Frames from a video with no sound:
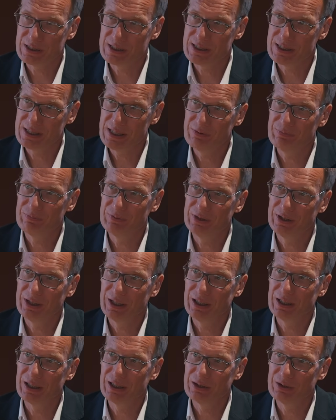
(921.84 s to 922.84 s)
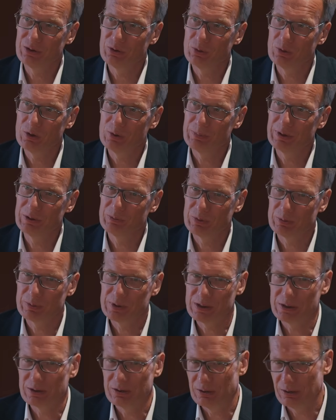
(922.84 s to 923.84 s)
7 then in Europe, and we
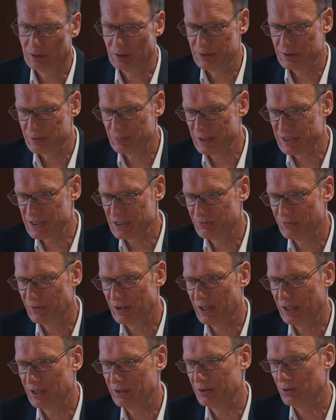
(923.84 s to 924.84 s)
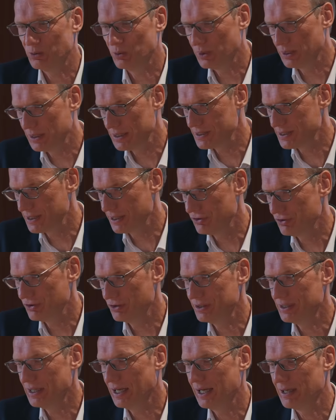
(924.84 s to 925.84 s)
will specify the
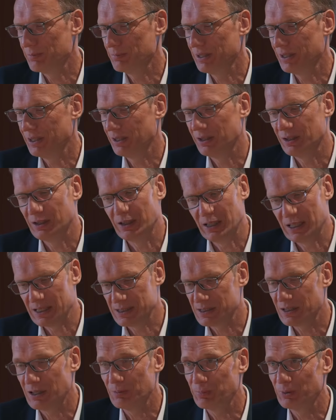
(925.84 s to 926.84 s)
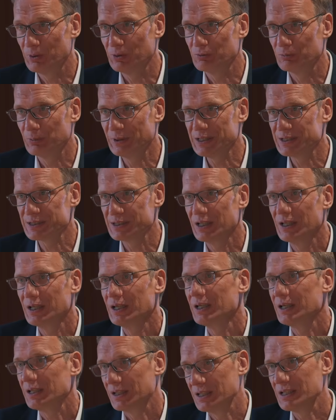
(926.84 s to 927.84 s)
localization timing in the next couple of weeks,
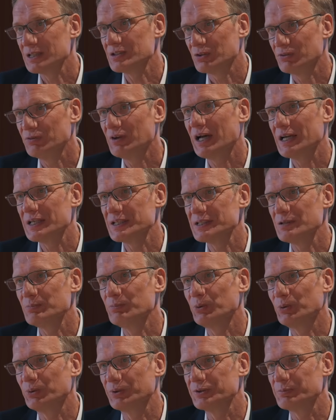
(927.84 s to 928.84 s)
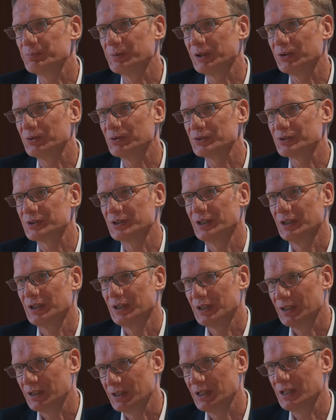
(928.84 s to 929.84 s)
is of highest importance because
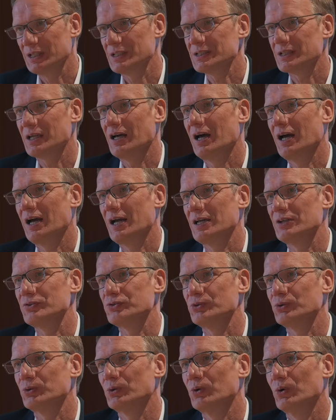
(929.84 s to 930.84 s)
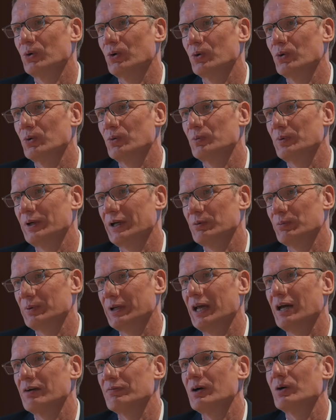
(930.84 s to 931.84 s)
this car has to go where we
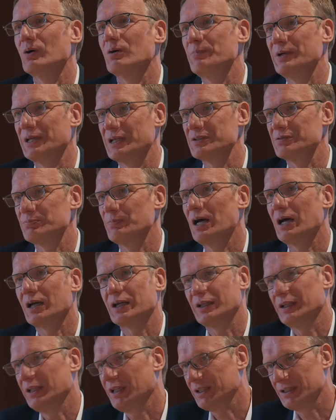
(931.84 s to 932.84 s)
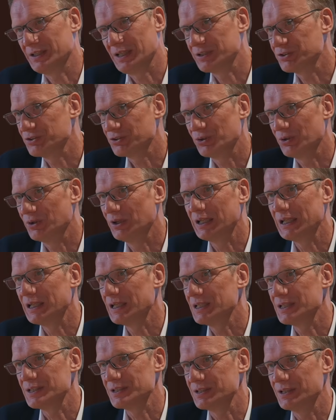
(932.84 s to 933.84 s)
have our biggest market, and that
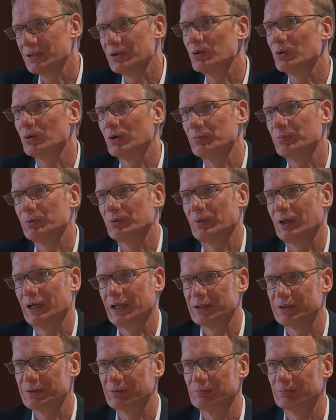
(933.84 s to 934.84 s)
certainly is in Europe, right?